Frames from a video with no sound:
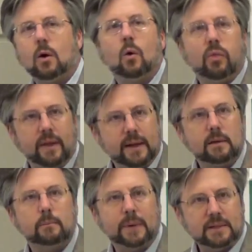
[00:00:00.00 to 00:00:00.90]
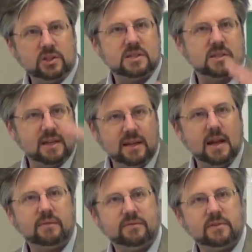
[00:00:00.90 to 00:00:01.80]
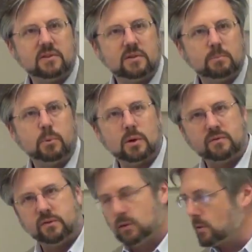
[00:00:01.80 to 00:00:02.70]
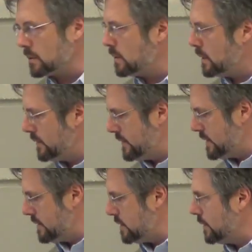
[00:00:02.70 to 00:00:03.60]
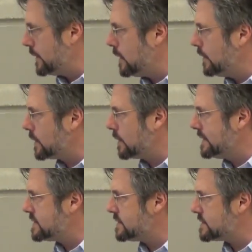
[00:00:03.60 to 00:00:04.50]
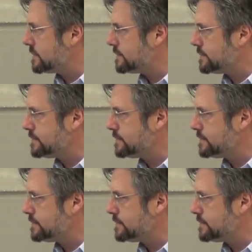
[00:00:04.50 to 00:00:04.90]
Not the whole thing, but just enough to put a floor on the crisis.